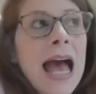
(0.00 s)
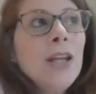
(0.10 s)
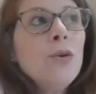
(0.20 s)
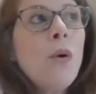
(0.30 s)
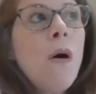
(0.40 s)

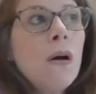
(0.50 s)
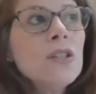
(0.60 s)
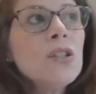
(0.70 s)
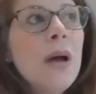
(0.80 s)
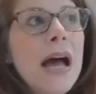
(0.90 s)
And you
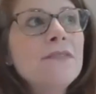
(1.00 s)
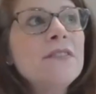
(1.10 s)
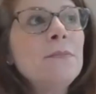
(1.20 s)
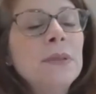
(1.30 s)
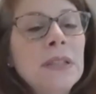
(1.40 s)
also have
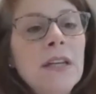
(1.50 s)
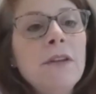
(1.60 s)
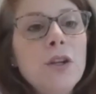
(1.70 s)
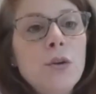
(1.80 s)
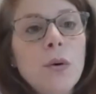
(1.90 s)
to believe
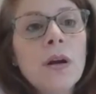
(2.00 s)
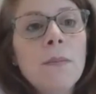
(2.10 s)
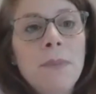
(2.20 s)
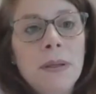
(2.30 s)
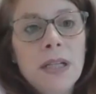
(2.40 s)
in your
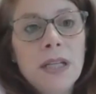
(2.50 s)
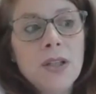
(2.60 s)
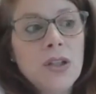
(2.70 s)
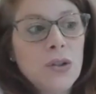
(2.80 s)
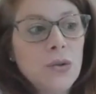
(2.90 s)

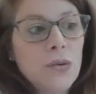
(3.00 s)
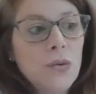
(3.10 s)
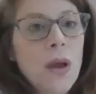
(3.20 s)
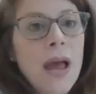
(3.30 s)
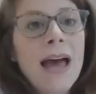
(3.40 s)
ability
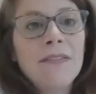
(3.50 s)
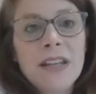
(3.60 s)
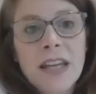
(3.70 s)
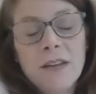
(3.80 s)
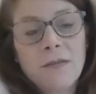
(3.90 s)
to
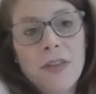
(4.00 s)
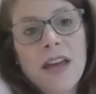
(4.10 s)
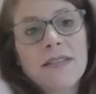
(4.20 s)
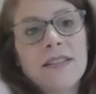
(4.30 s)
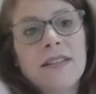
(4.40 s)
advocate for
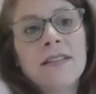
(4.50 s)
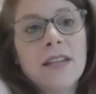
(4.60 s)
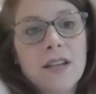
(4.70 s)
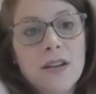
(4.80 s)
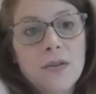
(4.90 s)
that to
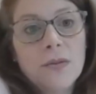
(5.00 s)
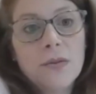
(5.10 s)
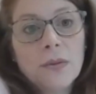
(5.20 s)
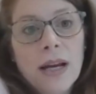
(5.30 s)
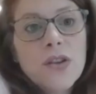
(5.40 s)
continue.
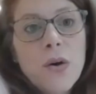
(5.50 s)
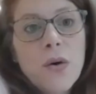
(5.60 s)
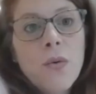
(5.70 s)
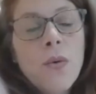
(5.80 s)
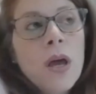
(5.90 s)

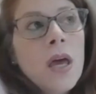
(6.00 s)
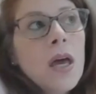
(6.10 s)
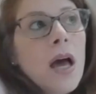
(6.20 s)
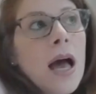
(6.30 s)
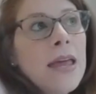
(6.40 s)
So
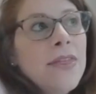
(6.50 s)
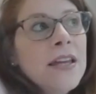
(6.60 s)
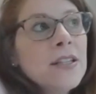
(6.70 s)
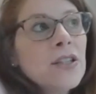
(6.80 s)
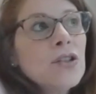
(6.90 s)
I
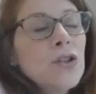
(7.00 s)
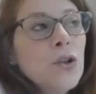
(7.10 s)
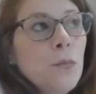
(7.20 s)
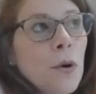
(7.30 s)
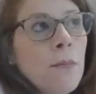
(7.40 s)
think it's
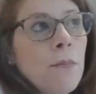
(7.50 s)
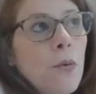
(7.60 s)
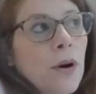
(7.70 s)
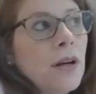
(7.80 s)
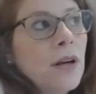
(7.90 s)
super
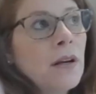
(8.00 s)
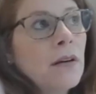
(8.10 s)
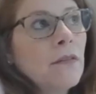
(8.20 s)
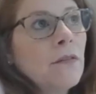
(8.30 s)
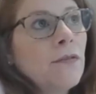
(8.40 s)
important
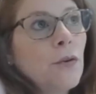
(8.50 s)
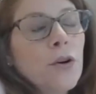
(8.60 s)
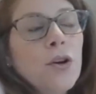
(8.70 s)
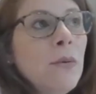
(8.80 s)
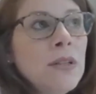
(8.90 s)
for
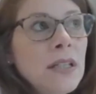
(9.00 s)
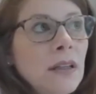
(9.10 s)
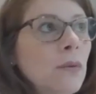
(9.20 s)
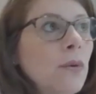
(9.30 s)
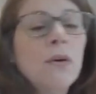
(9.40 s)
anyone
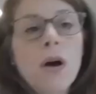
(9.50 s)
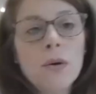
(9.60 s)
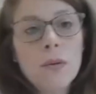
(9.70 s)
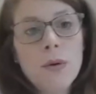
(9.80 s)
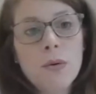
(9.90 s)
dealing with an
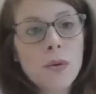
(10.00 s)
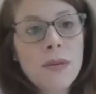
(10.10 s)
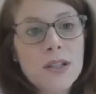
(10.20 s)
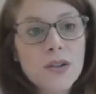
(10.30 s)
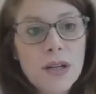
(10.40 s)
autoimmune or a
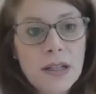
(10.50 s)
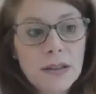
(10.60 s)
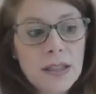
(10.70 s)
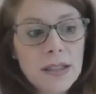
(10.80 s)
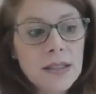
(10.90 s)
mystery
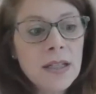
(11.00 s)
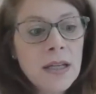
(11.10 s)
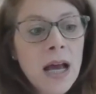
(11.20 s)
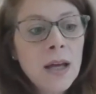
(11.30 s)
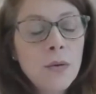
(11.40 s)
illness to
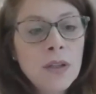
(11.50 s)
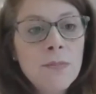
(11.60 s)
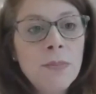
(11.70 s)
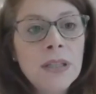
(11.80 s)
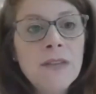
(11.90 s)
not only
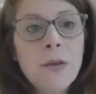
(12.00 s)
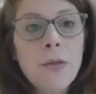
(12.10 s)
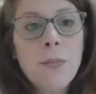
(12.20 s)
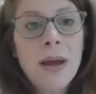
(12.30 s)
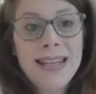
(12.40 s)
believe that
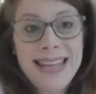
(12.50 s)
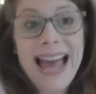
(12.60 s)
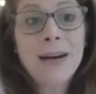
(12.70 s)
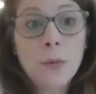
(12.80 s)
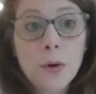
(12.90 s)
their body
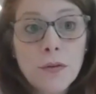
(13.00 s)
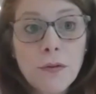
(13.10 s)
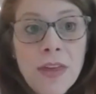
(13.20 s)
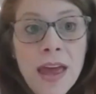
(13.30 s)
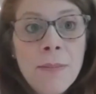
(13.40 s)
can work
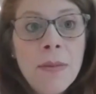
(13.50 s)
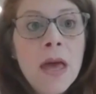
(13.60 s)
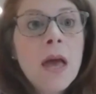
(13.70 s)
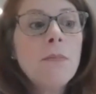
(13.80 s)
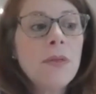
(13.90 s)
for them,
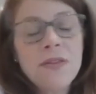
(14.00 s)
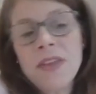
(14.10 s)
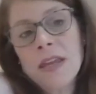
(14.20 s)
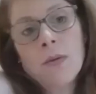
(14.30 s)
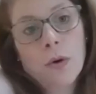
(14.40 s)
but that
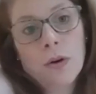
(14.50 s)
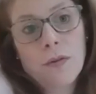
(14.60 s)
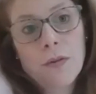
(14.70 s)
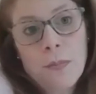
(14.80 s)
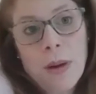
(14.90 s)
they can work
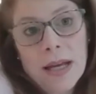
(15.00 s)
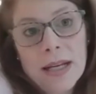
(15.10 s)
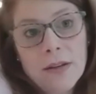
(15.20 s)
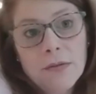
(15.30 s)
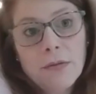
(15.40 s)
for their
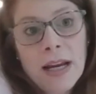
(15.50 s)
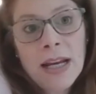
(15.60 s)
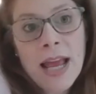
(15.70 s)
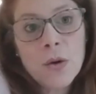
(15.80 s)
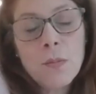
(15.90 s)
body,
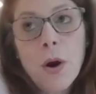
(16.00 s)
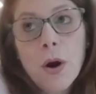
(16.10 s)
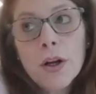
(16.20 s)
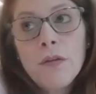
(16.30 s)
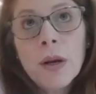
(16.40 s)
right? So
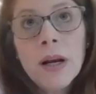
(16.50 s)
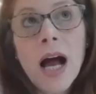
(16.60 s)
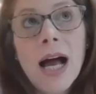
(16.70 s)
part of what